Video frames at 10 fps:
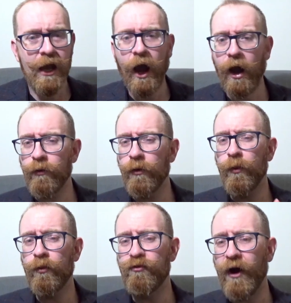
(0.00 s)
I
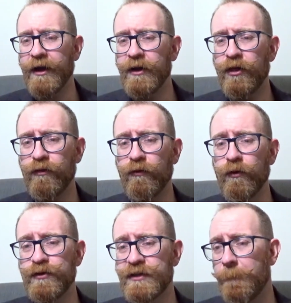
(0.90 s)
will run
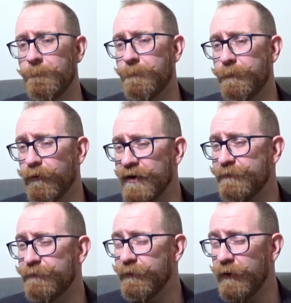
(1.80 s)
through some
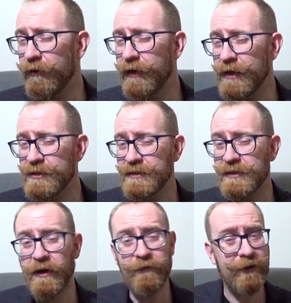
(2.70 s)
brief variations
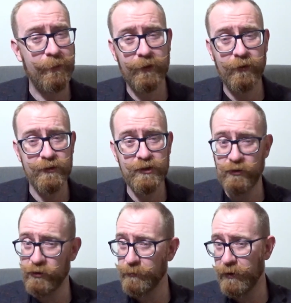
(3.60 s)
that I've come across
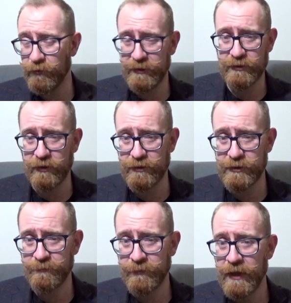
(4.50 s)
during my
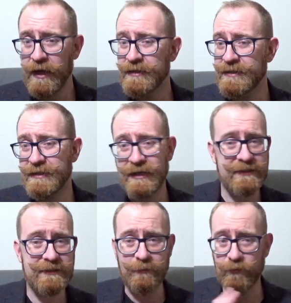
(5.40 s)
research,
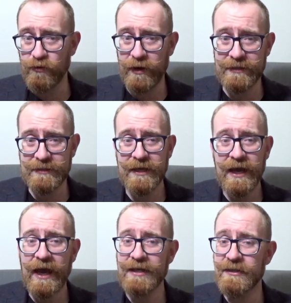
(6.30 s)
discussing some trends
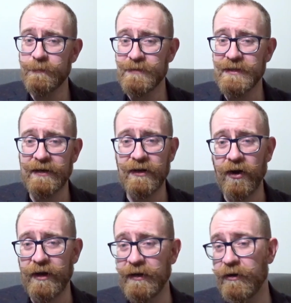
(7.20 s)
as to present an
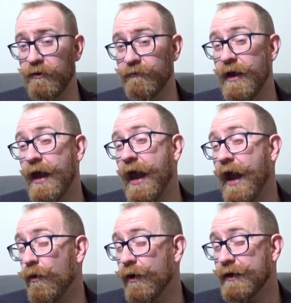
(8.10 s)
idea of
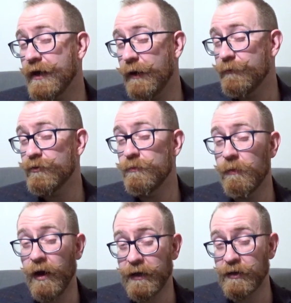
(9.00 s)
how I came to
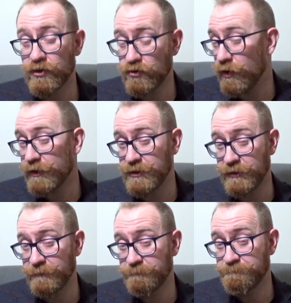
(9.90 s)
my construction.